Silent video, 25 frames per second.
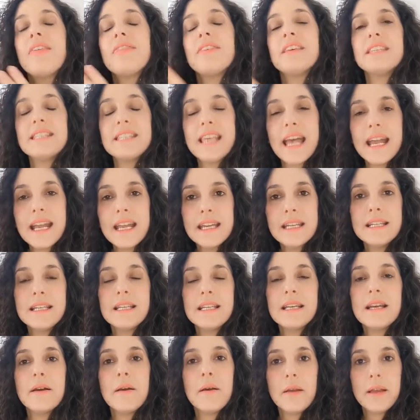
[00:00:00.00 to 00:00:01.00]
The
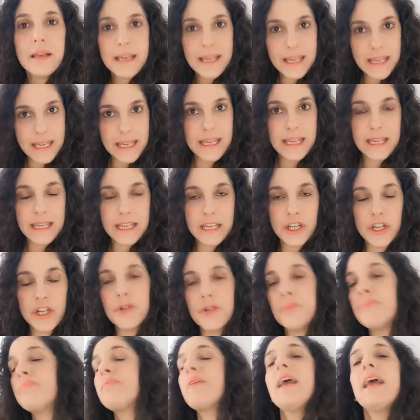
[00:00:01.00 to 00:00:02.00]
second key
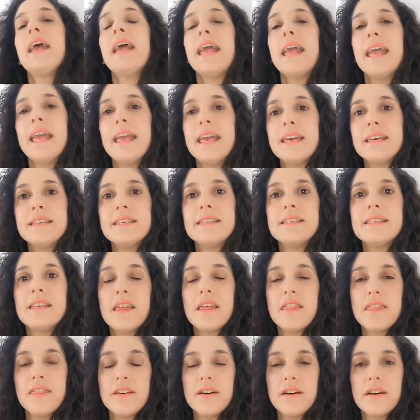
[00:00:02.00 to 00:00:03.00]
here is
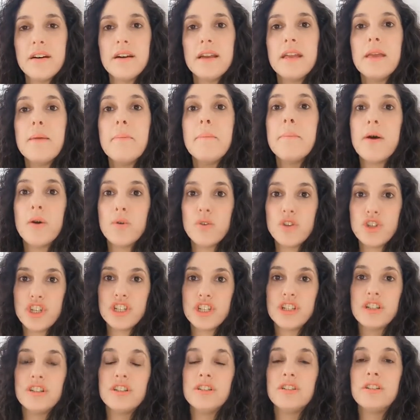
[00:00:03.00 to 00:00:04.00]
the
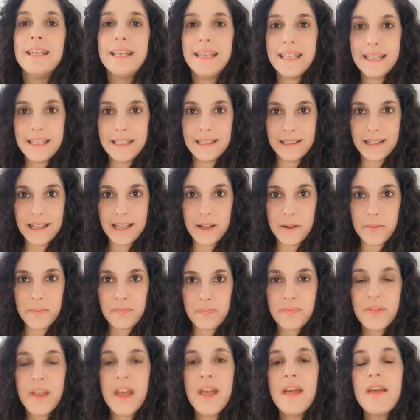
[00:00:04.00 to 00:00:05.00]
emotional healing.
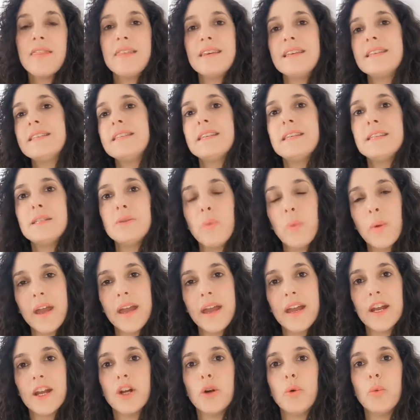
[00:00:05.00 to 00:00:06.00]
This is
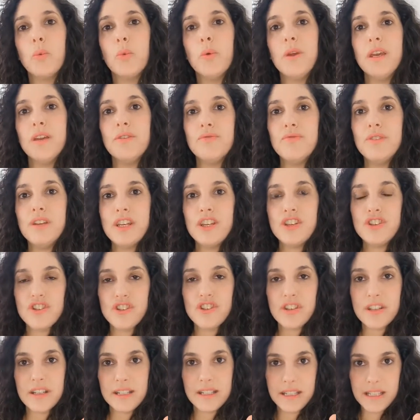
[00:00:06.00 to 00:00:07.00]
where we reach
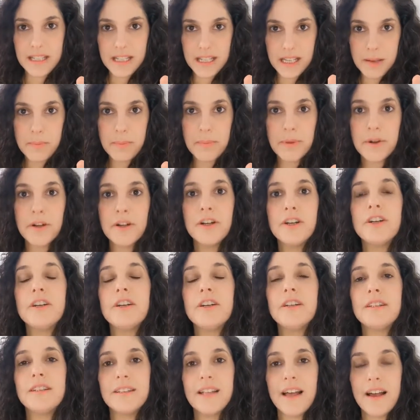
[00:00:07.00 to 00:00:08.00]
the deeper
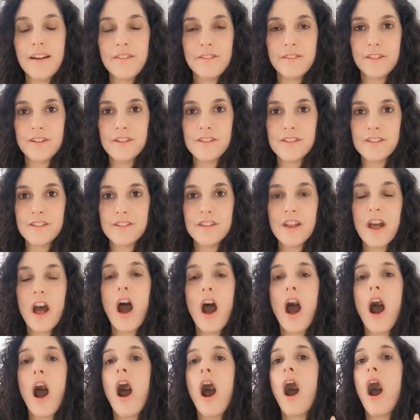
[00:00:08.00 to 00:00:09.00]
levels
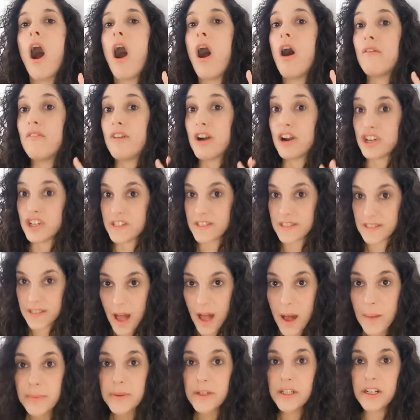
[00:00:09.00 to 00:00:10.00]
of our
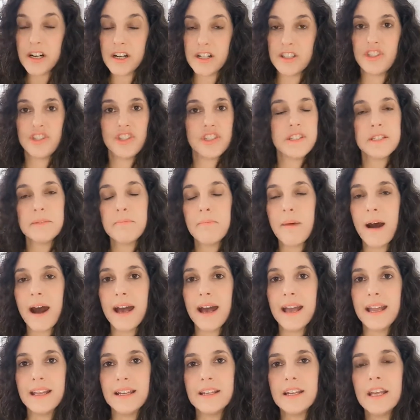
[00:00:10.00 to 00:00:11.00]
subconscious
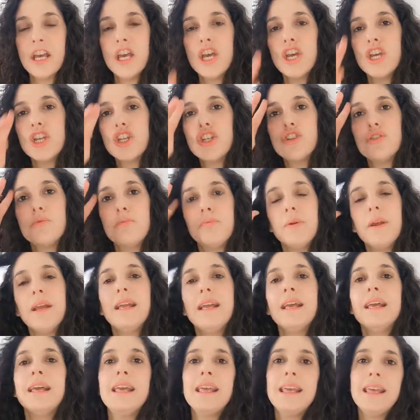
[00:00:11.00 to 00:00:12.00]
mind to
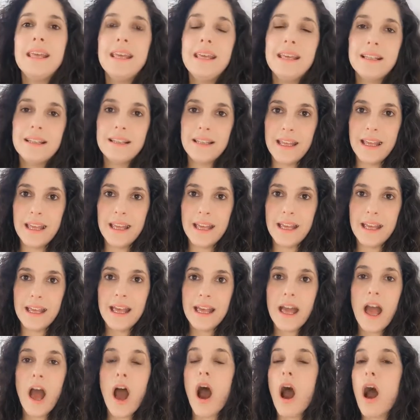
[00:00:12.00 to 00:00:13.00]
bring healing
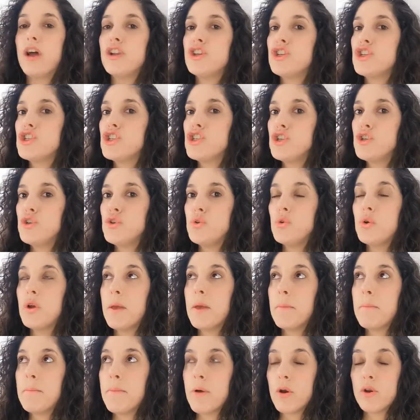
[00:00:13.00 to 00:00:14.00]
to
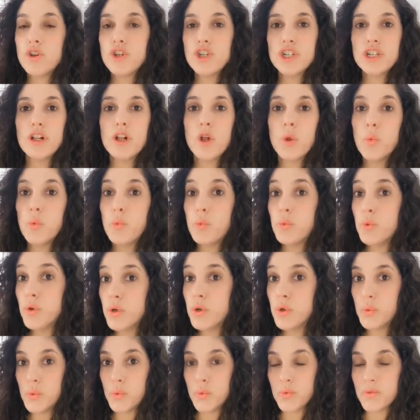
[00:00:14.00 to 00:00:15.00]
emotional
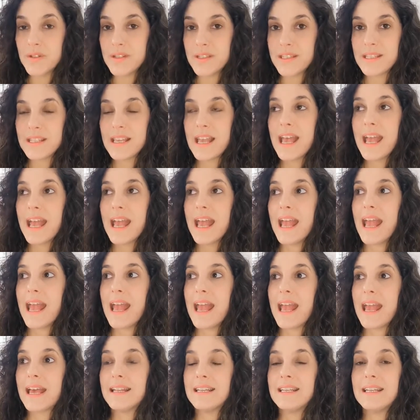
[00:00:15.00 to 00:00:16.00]
wounds
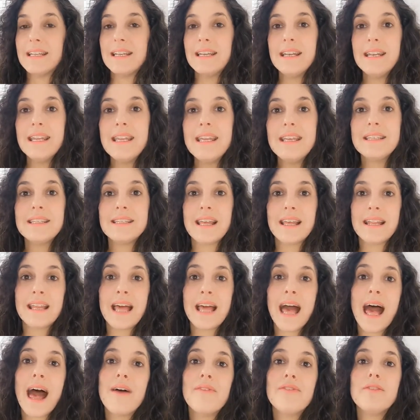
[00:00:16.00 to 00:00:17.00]
and needs that
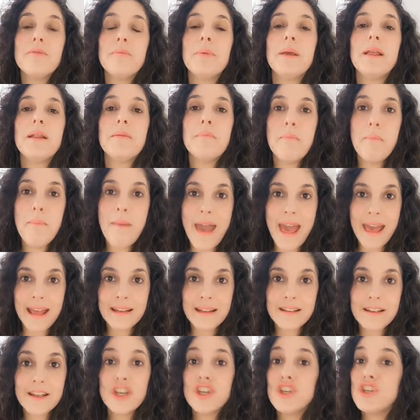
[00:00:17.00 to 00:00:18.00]
haven't been
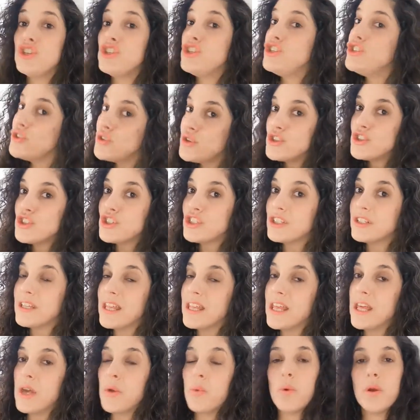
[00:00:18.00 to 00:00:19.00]
met,
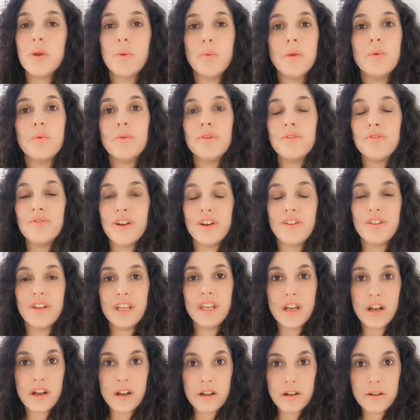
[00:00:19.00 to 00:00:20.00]
usually when we were very
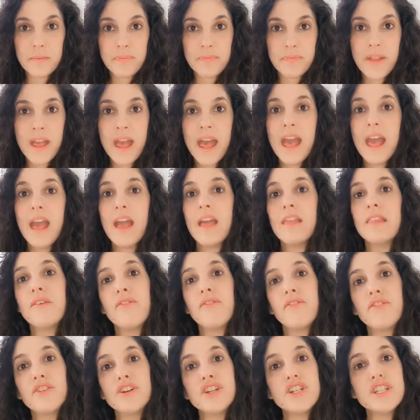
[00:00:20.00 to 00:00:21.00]
young. In the
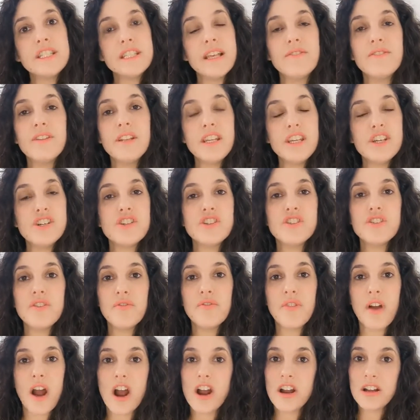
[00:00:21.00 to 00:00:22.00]
first 7 years of
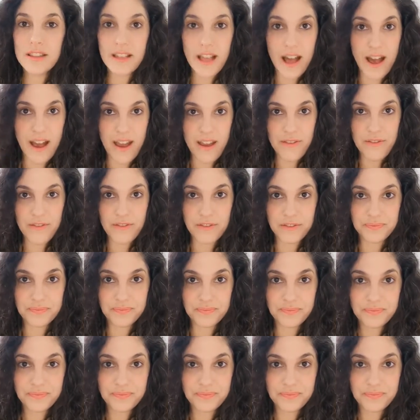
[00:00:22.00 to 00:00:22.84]
our life,